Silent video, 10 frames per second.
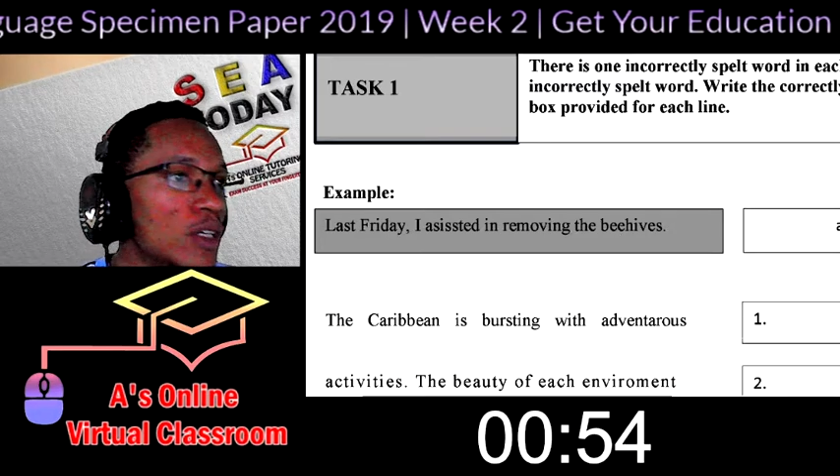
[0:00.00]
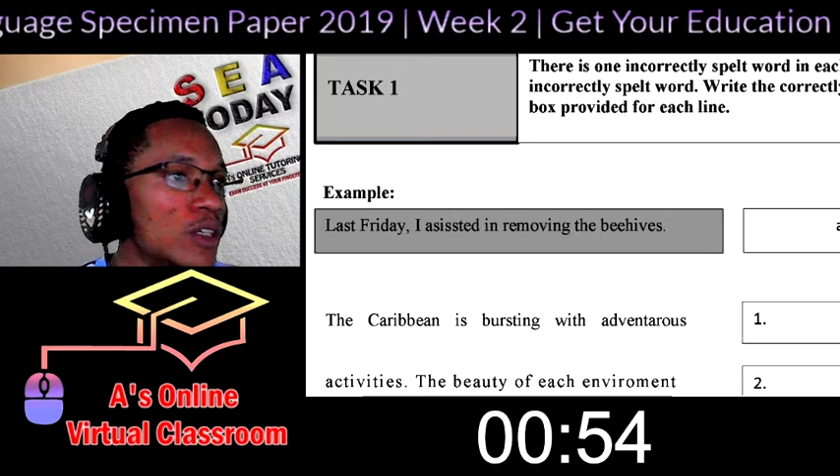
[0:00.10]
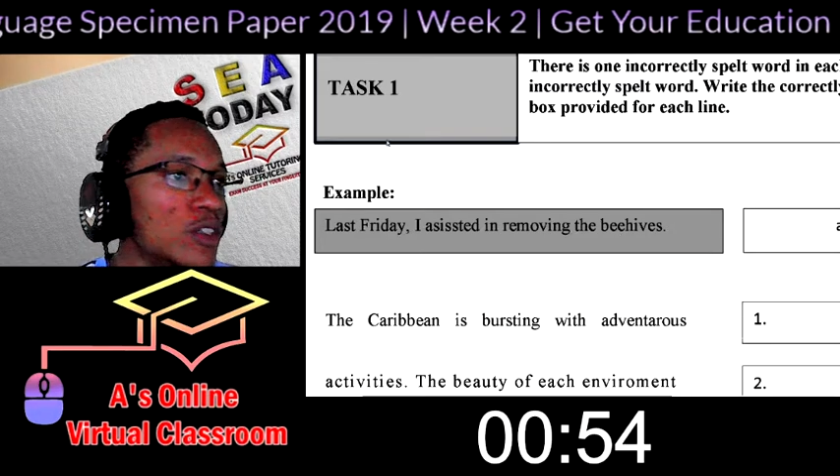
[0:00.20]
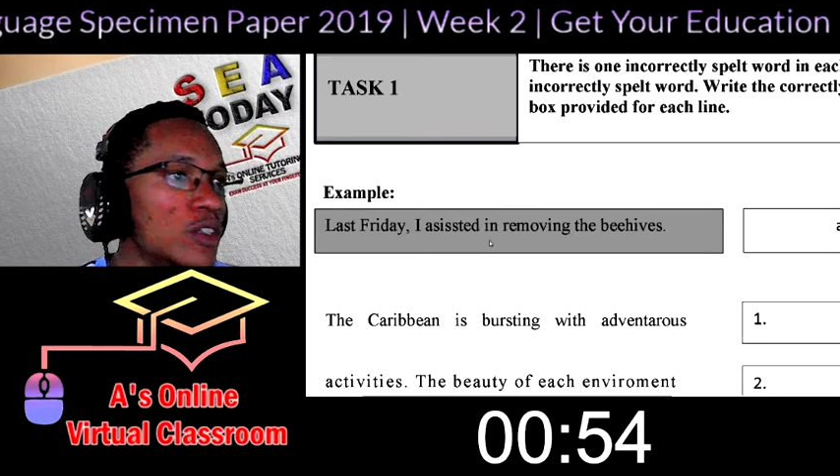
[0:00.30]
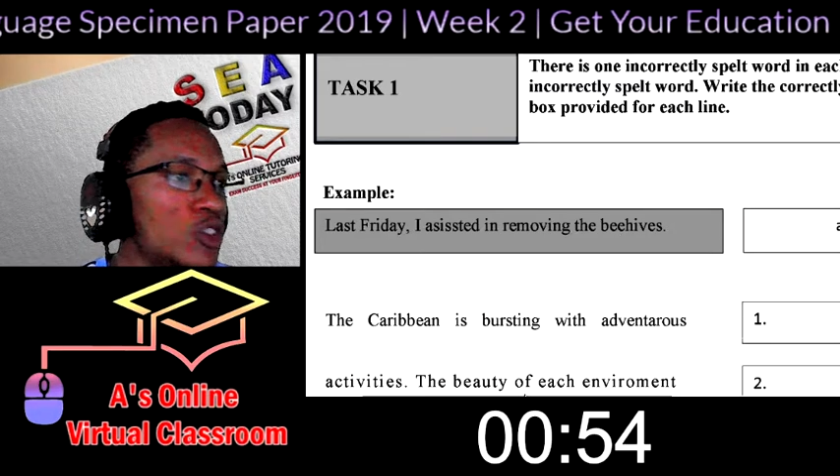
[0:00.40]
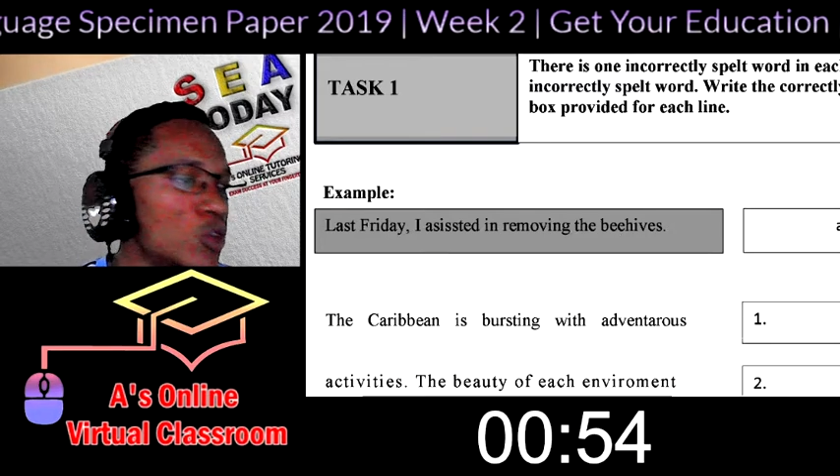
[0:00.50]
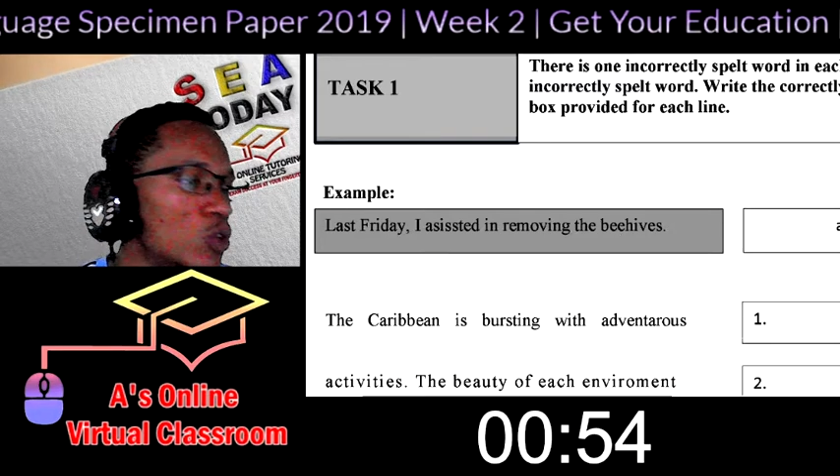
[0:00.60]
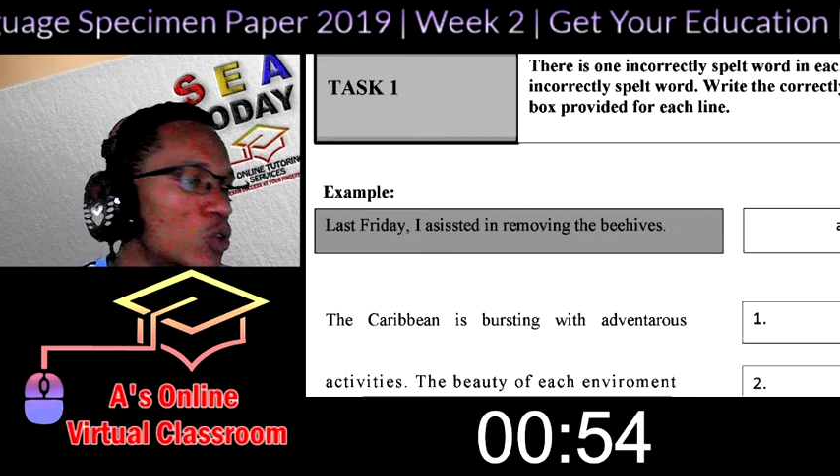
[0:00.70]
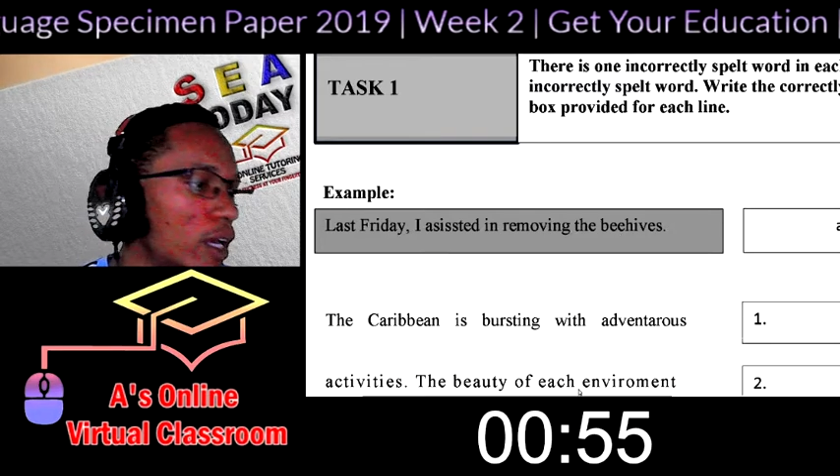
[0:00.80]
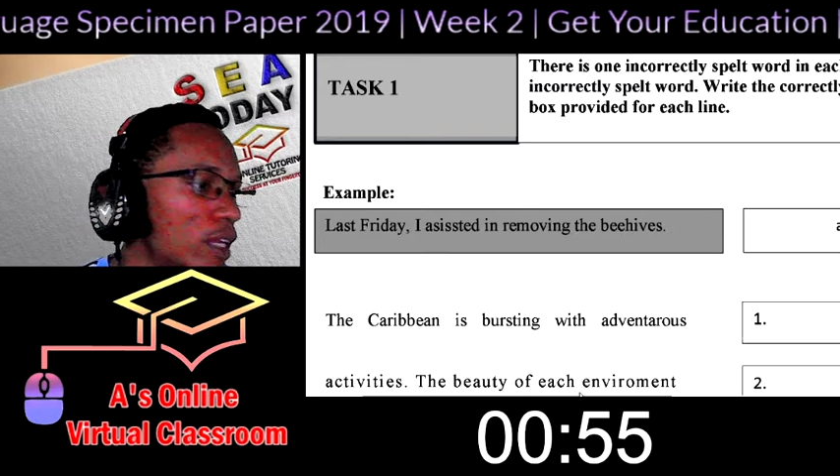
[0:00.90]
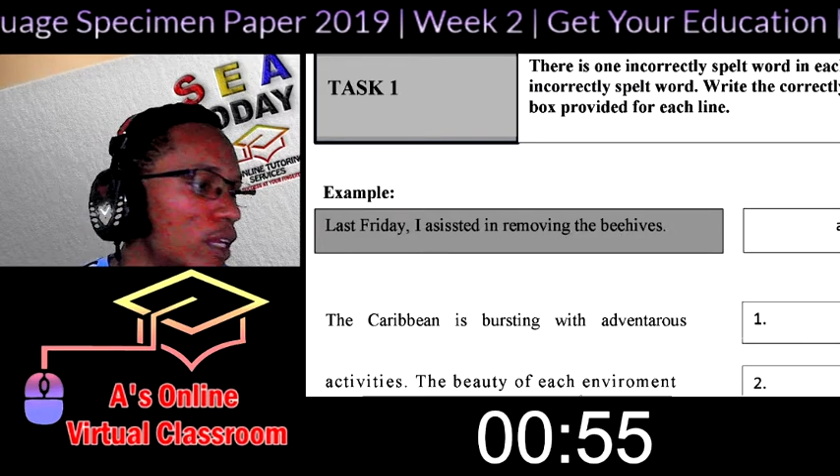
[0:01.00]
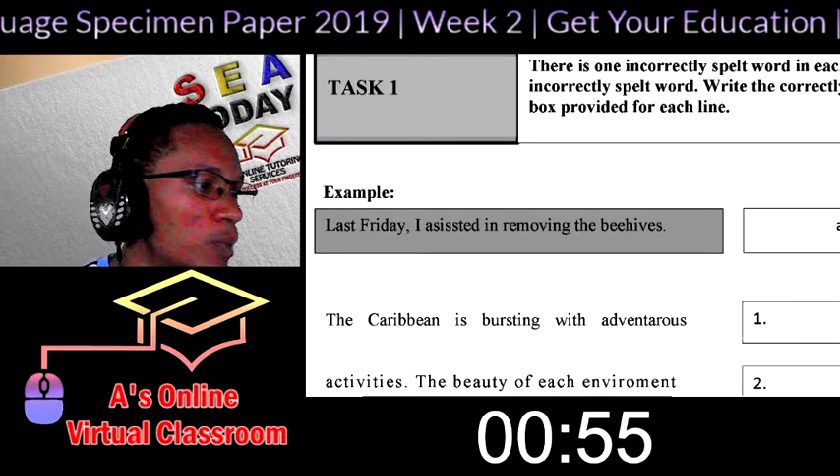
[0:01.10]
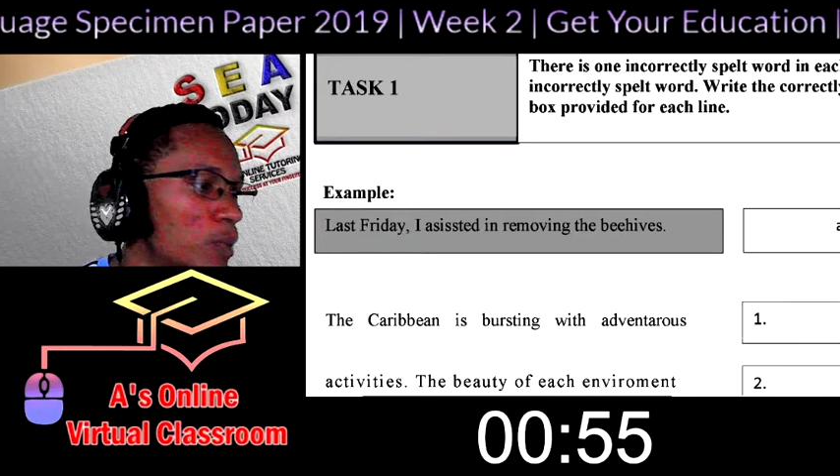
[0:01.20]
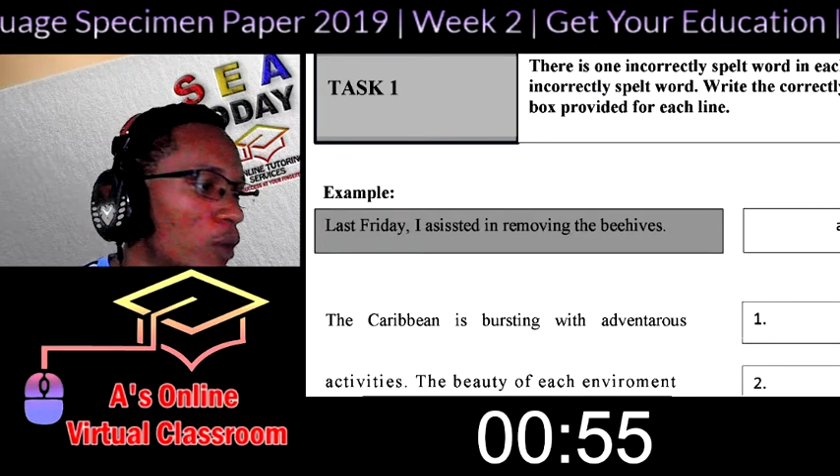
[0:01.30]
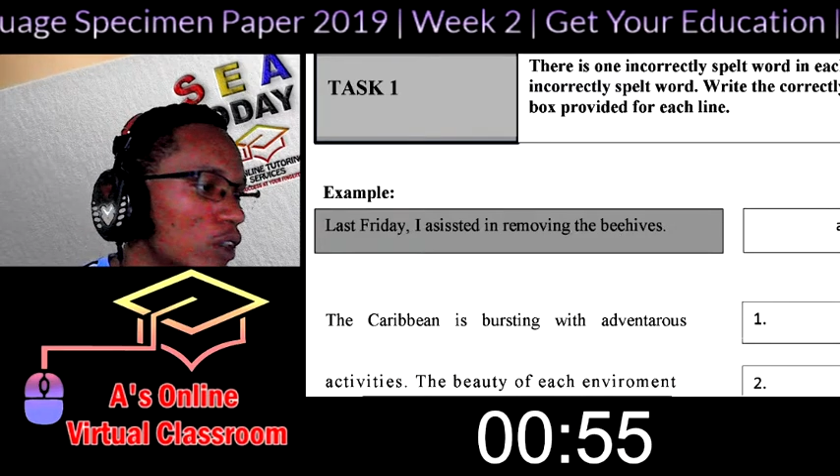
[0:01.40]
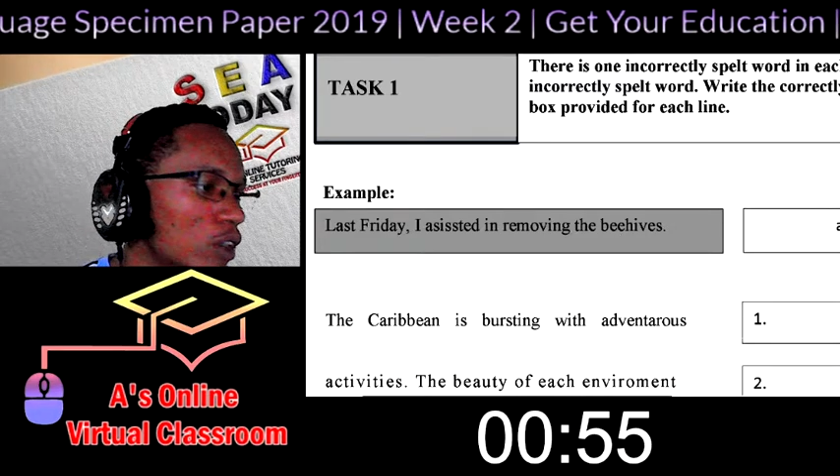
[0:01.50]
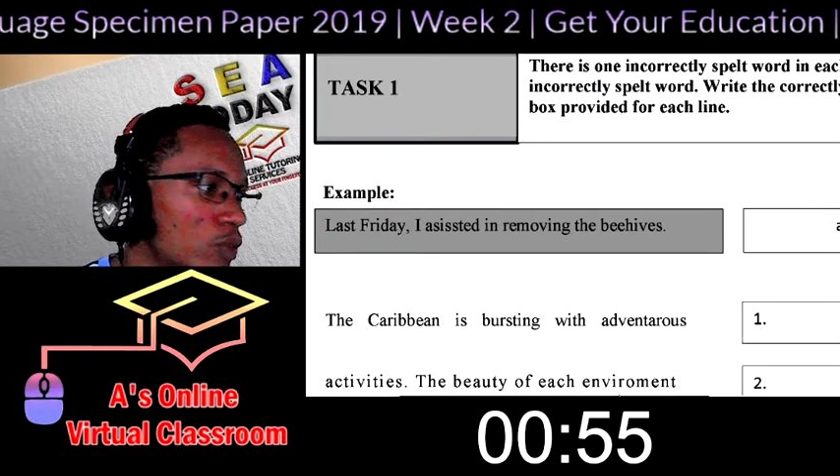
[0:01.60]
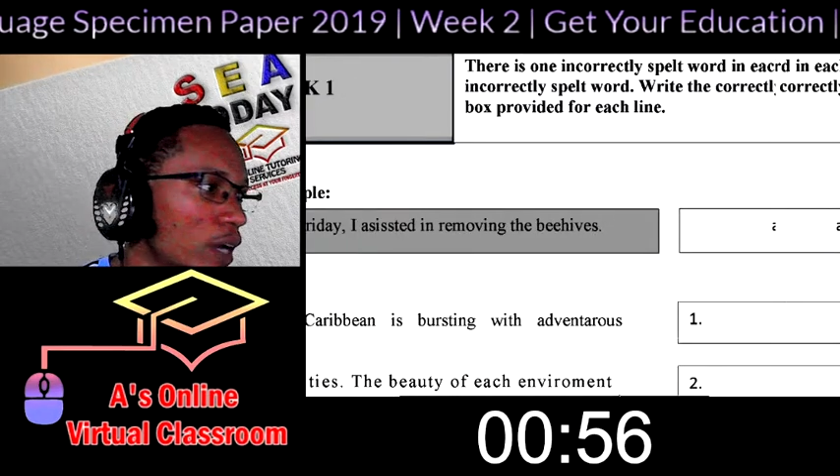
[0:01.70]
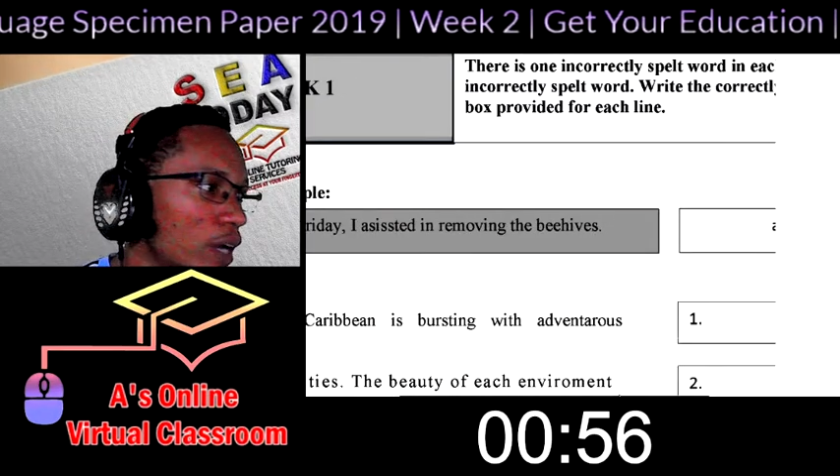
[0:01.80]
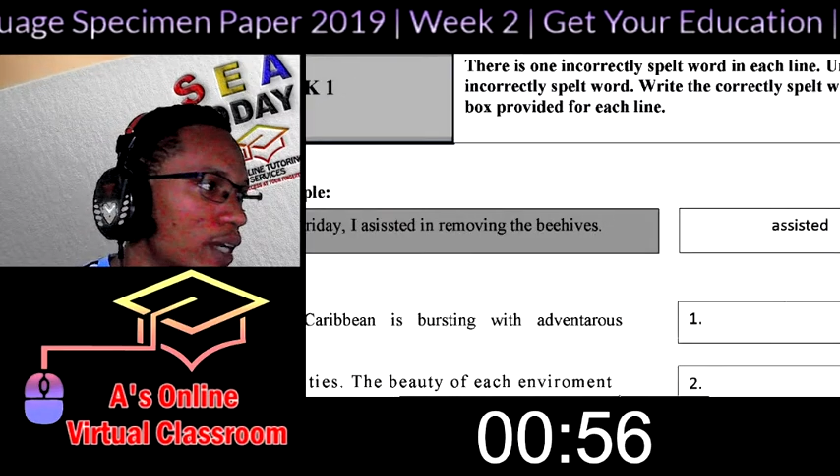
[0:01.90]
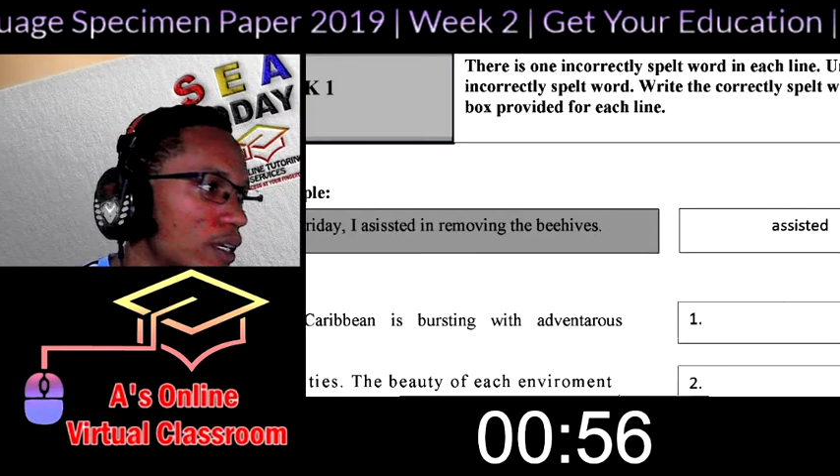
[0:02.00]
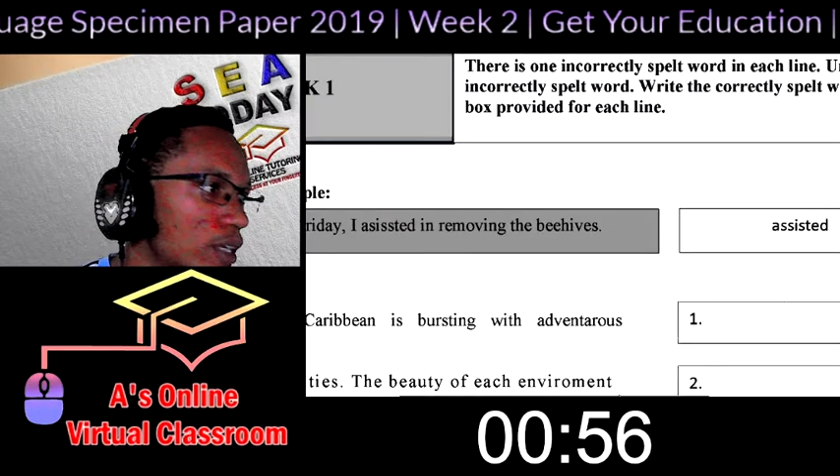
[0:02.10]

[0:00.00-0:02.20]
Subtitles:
So in the box provided,